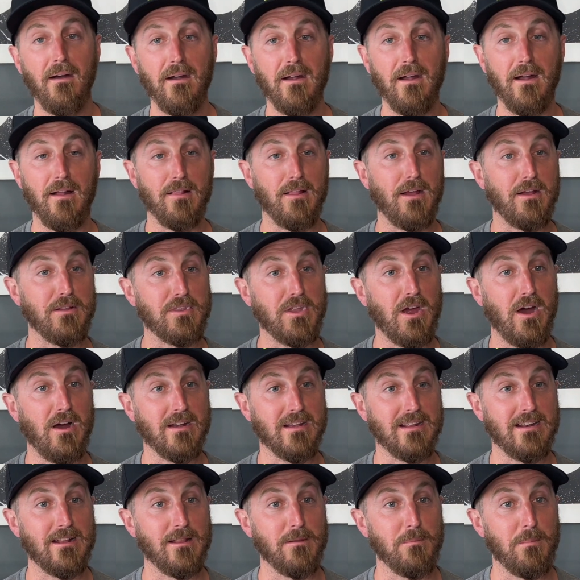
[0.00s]
Got a lot of
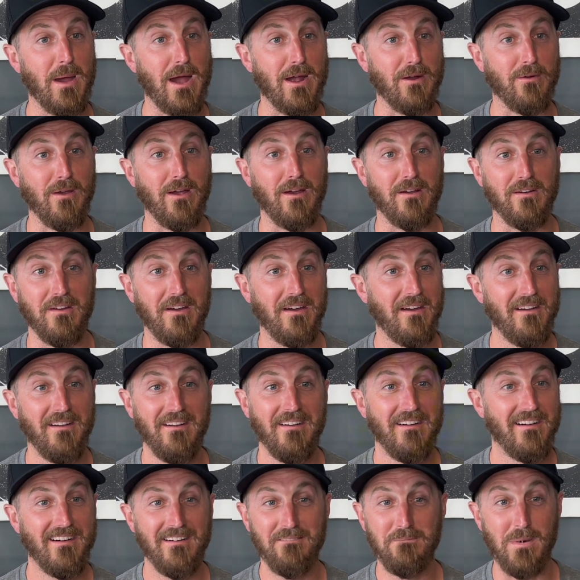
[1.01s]
talking in the background.
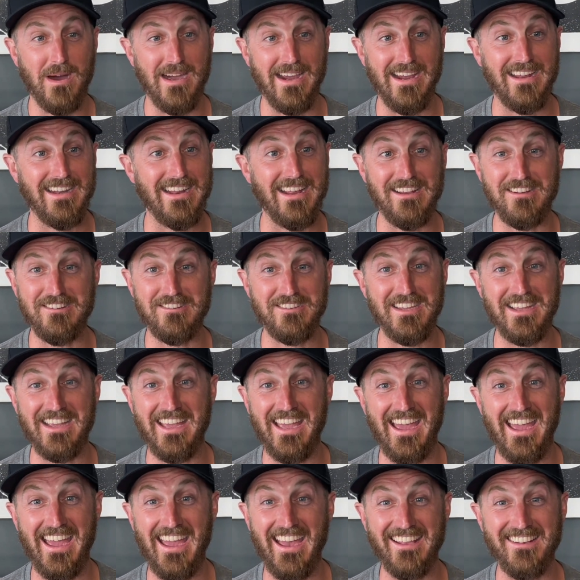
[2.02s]
My ADHD
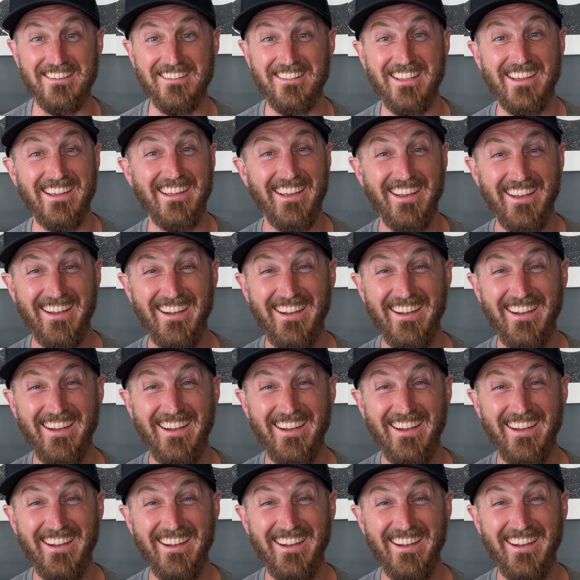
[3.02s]
can't handle it.